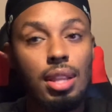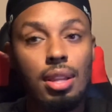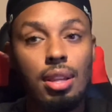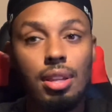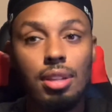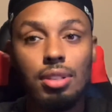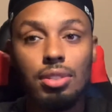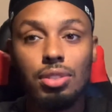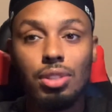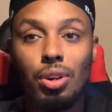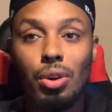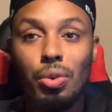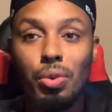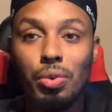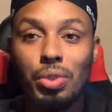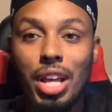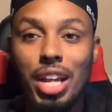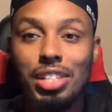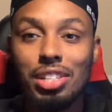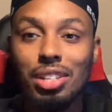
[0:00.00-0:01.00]
So
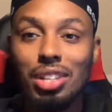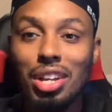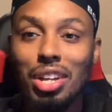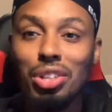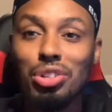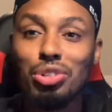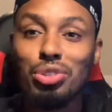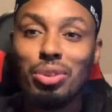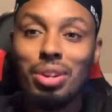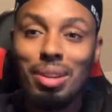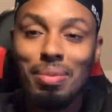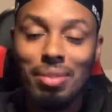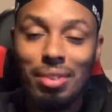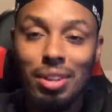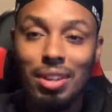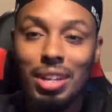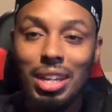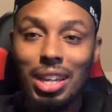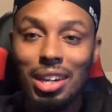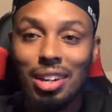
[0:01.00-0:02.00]
that's another stream of
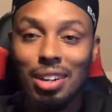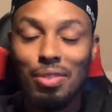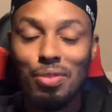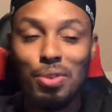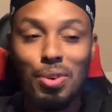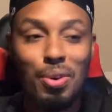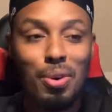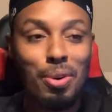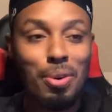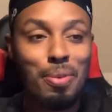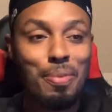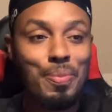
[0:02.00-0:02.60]
income for them.